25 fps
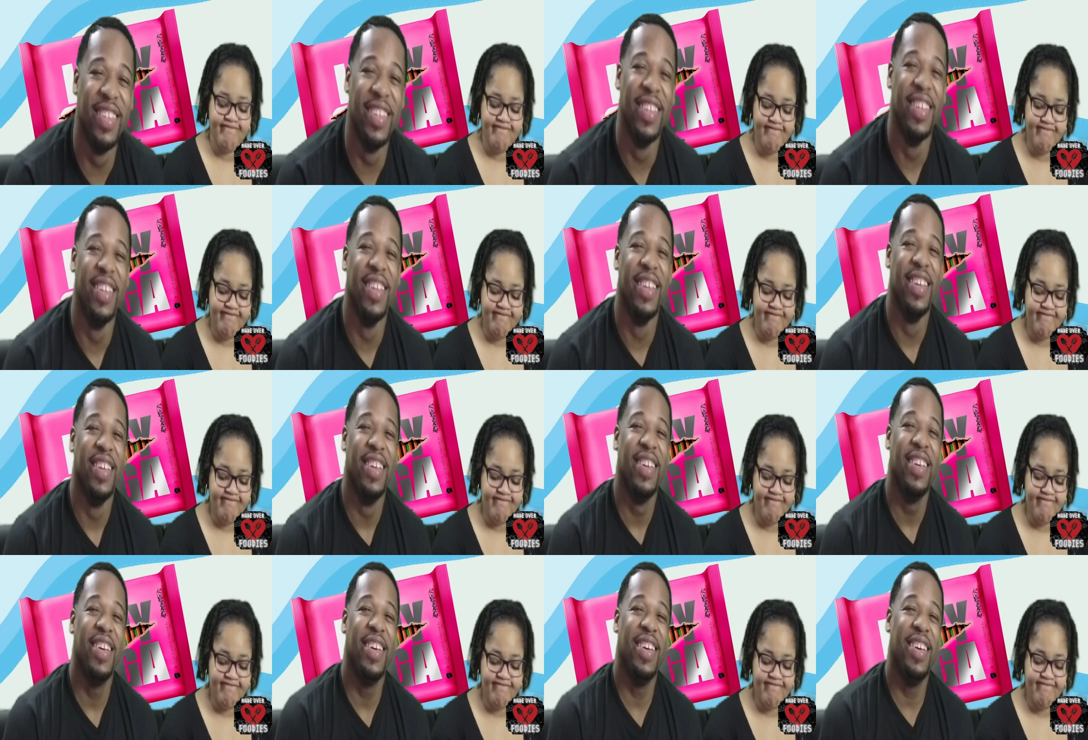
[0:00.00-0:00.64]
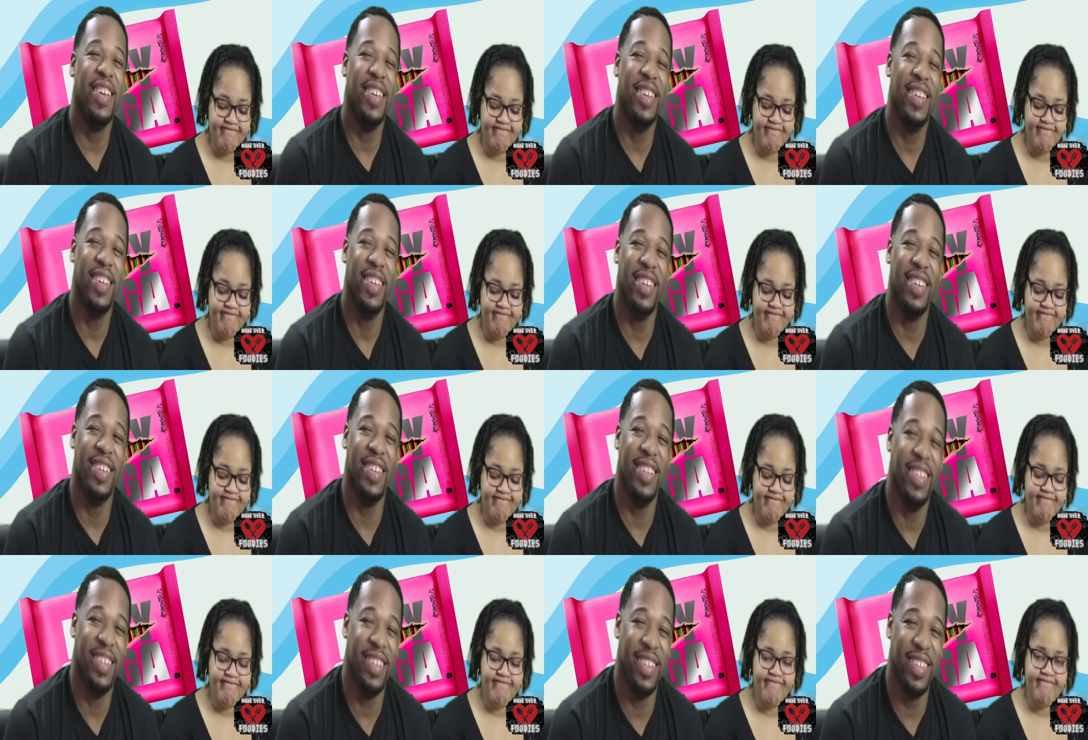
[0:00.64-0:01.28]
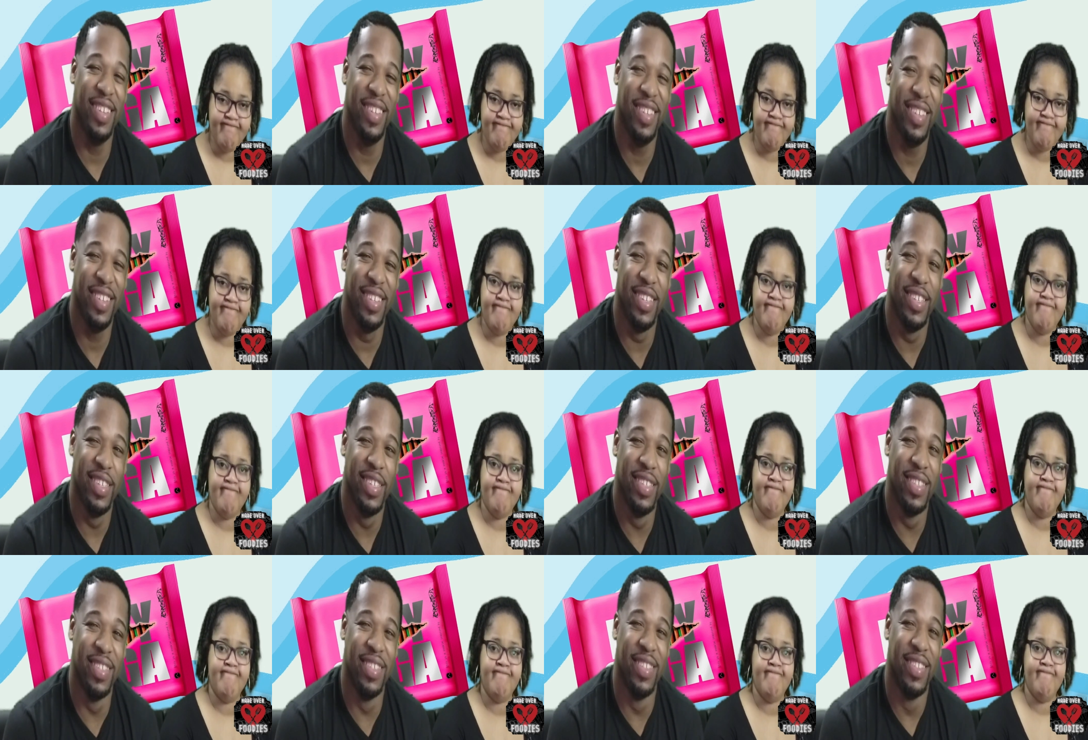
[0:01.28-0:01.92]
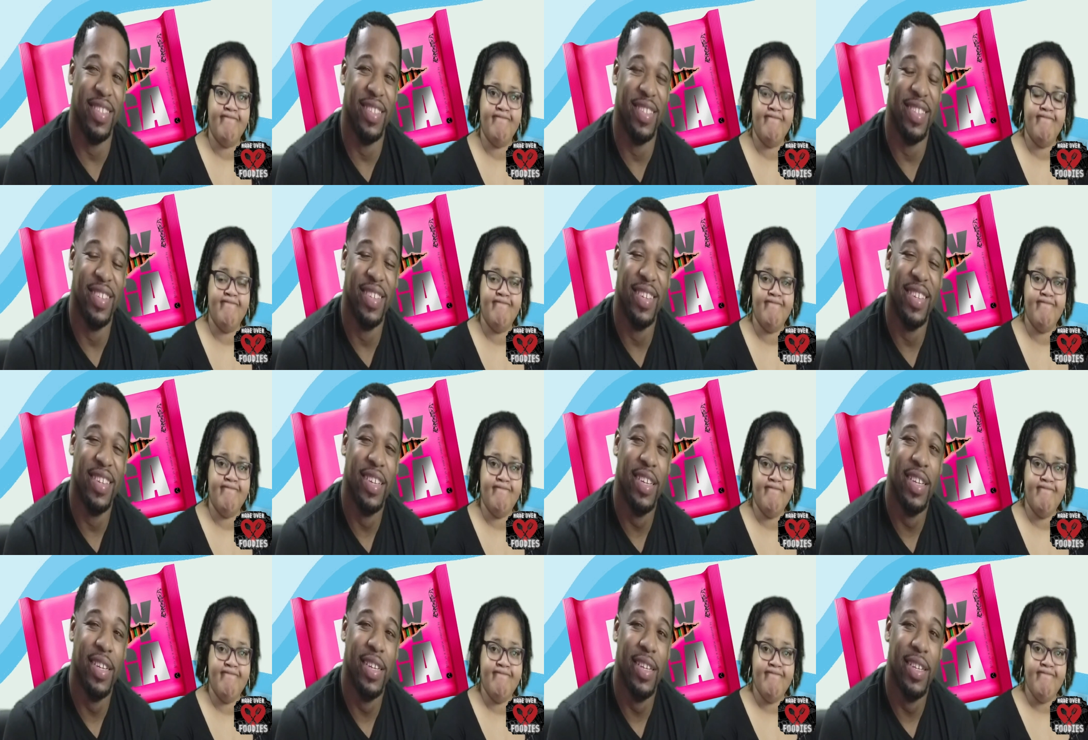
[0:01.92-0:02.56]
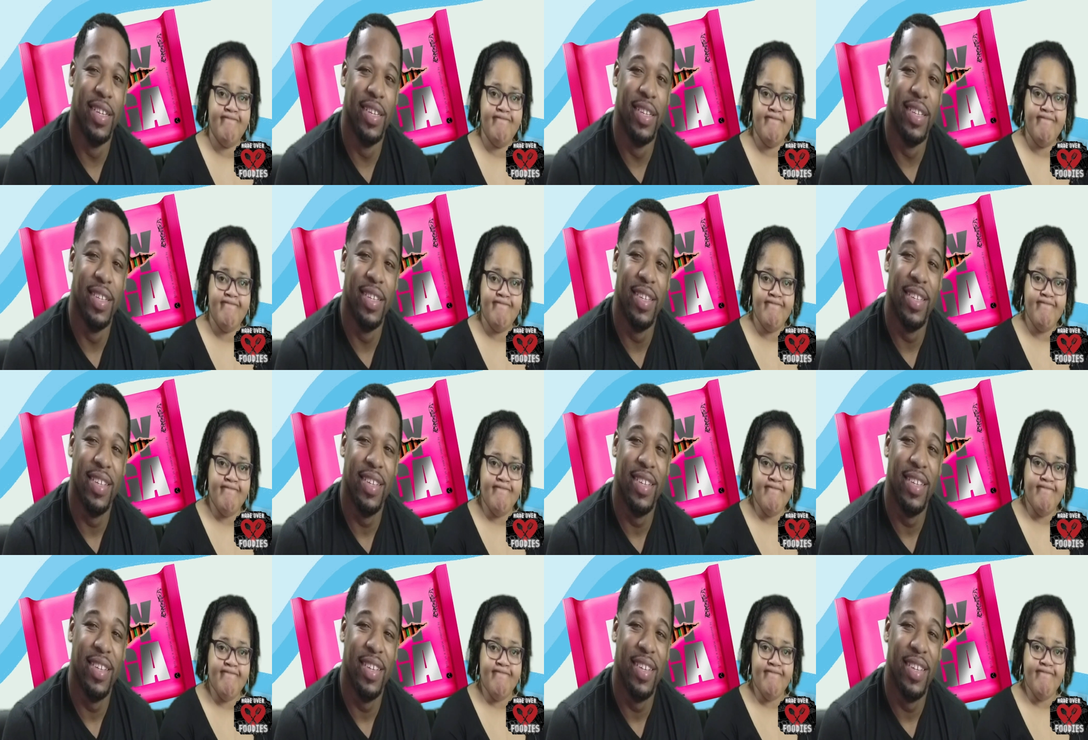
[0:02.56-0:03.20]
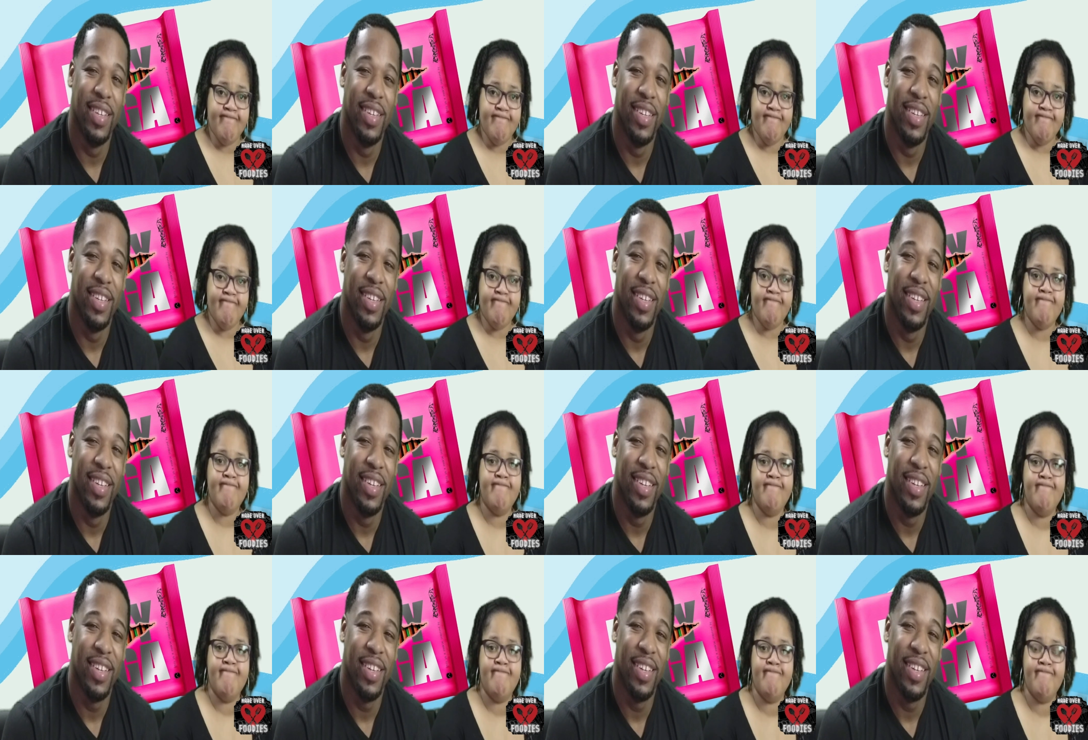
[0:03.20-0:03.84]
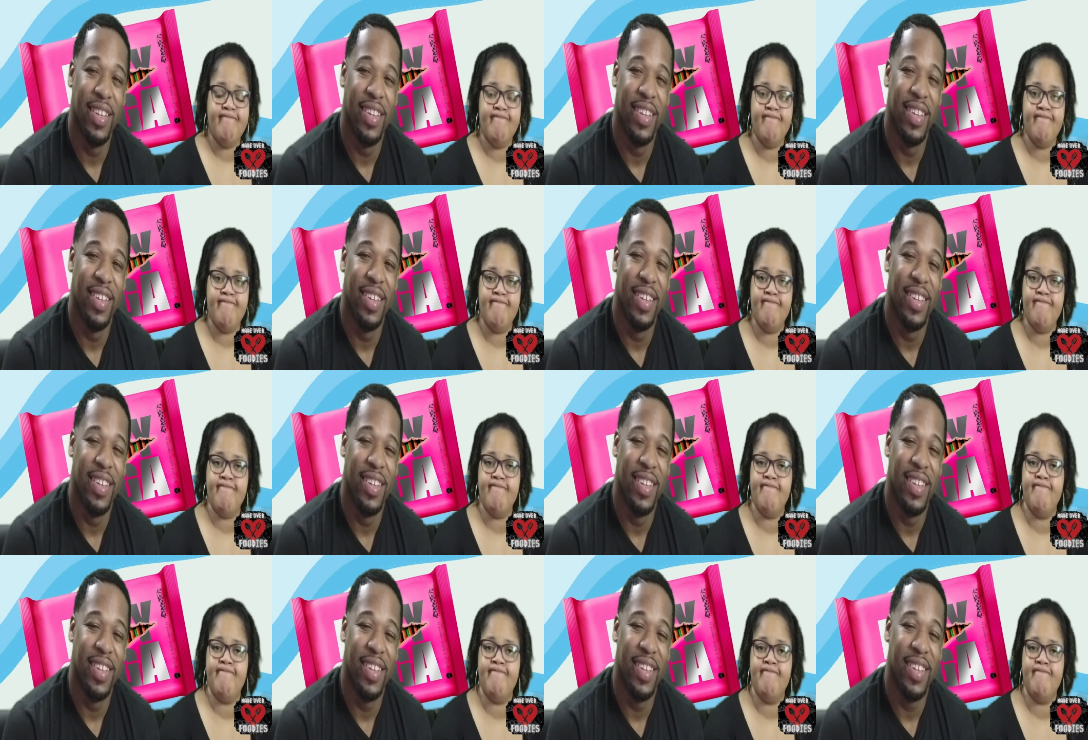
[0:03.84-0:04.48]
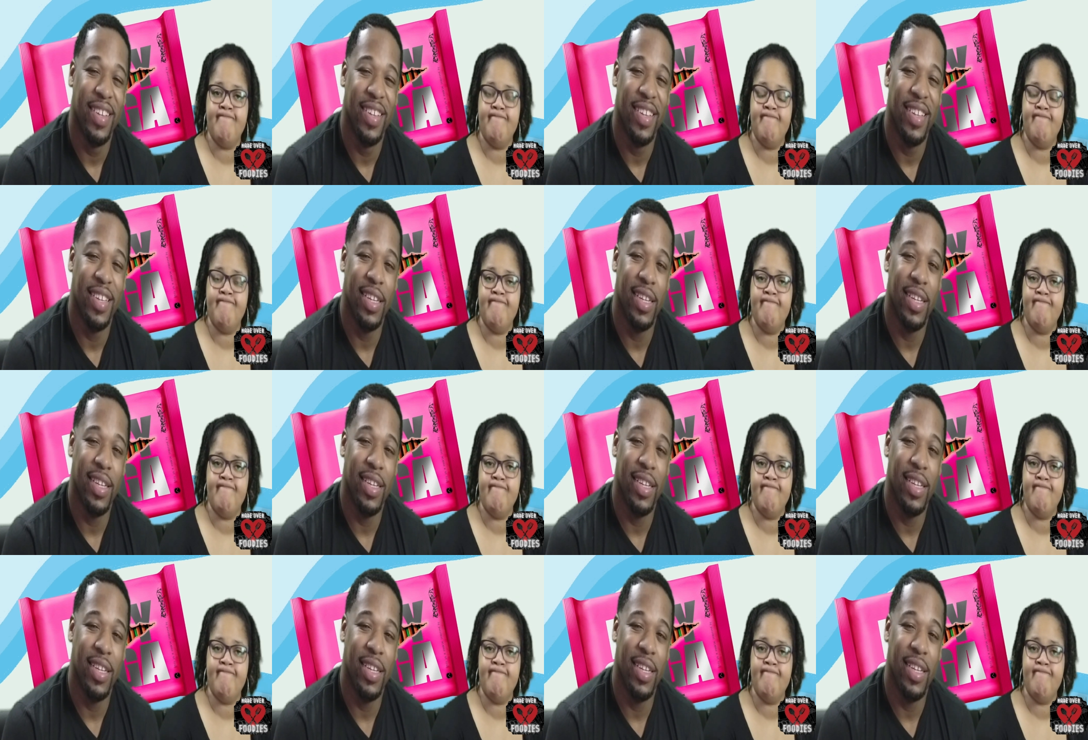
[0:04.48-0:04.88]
No one is speaking in this clip.